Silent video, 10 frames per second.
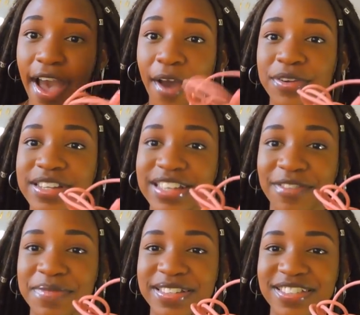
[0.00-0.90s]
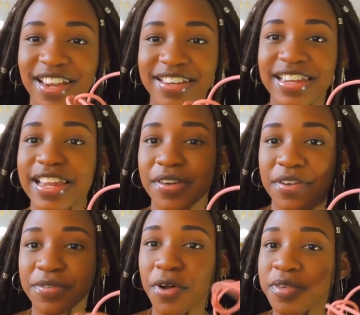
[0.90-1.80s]
I wouldn't have been stranded, and I
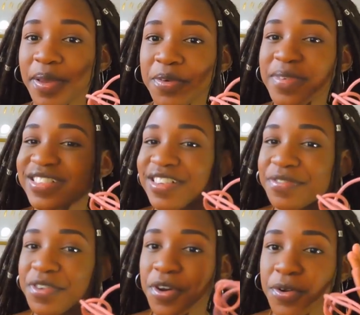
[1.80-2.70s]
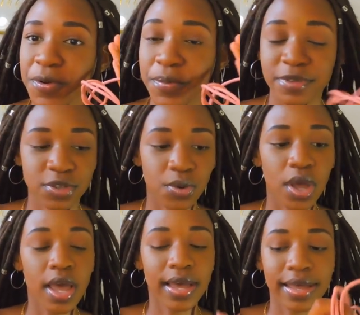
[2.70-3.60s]
would have called my Uber and have gone home. So
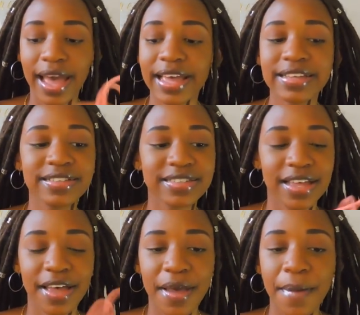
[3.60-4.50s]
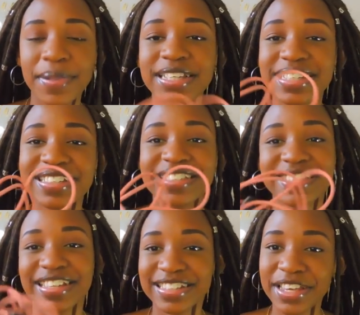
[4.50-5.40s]
guys,
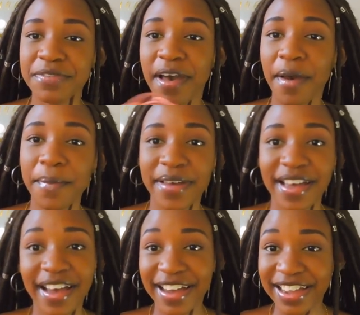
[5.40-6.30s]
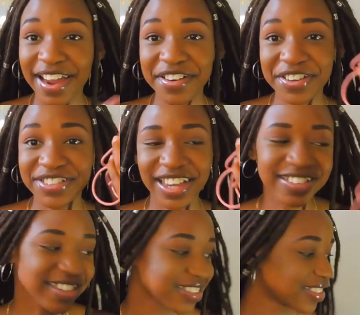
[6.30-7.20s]
please, Tfam, carry your
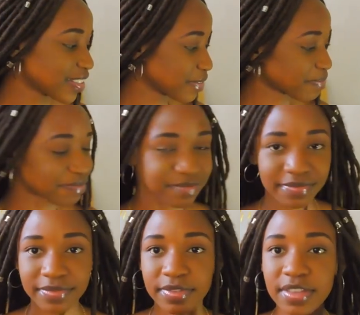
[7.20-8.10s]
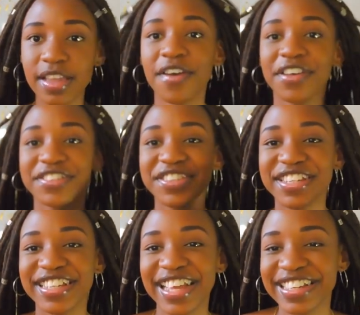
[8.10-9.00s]
chargers. Okay, so
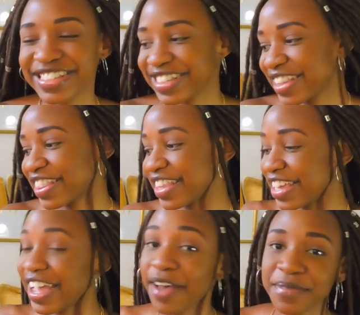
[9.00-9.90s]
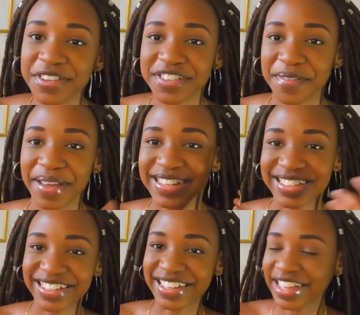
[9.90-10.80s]
the next thing, I'm so
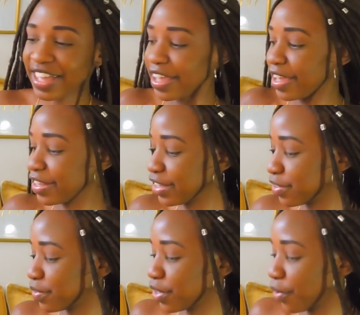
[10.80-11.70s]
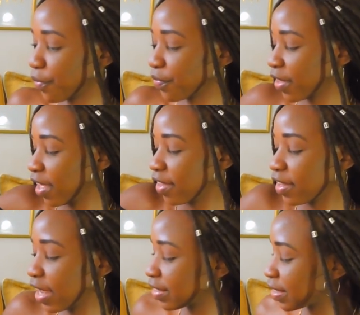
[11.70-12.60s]
dramatic in this video,
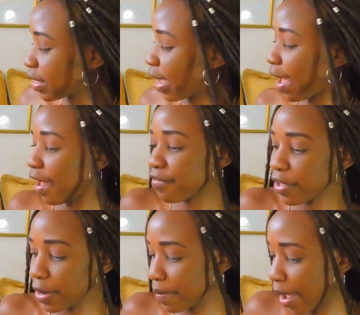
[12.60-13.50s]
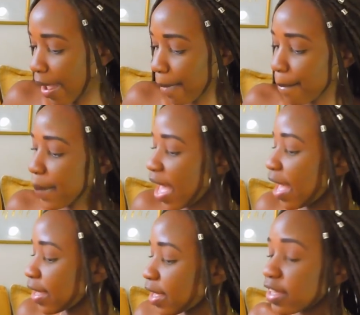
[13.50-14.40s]
the next thing I have in my
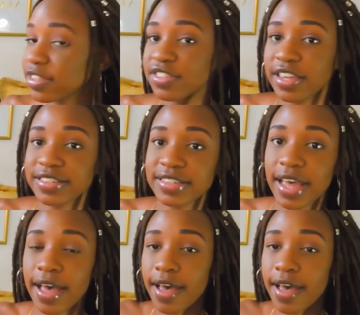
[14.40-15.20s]
bag is just